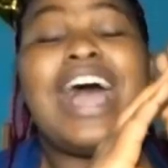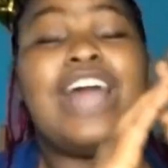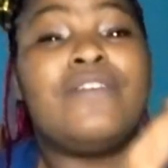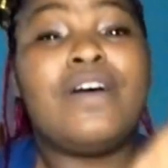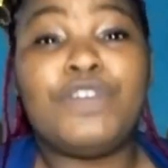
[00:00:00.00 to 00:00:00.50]
I
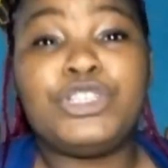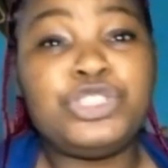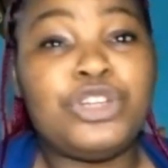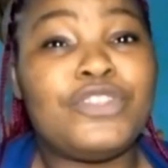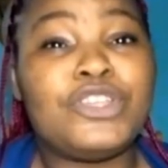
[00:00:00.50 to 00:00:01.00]
love our
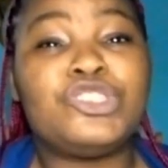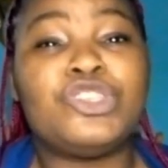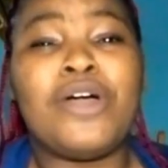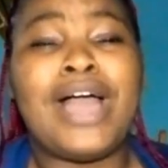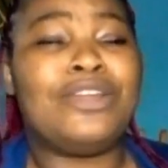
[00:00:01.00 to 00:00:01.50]
version of this
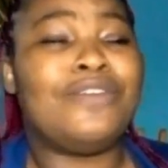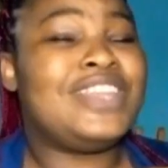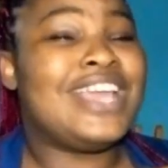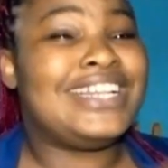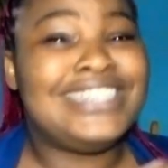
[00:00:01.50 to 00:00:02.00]
song. I love
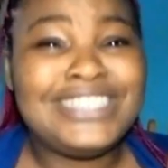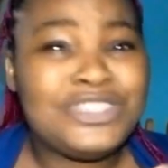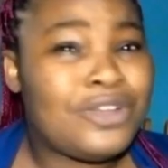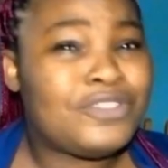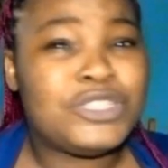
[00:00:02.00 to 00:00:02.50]
the
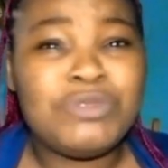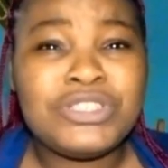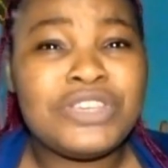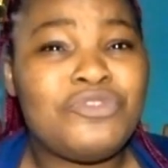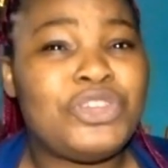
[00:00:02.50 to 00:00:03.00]
editing of this
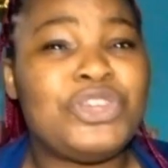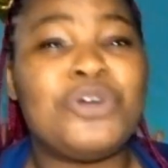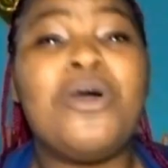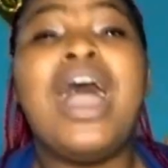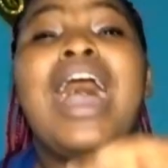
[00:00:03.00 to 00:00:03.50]
music
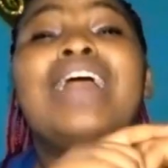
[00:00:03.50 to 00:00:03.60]
video.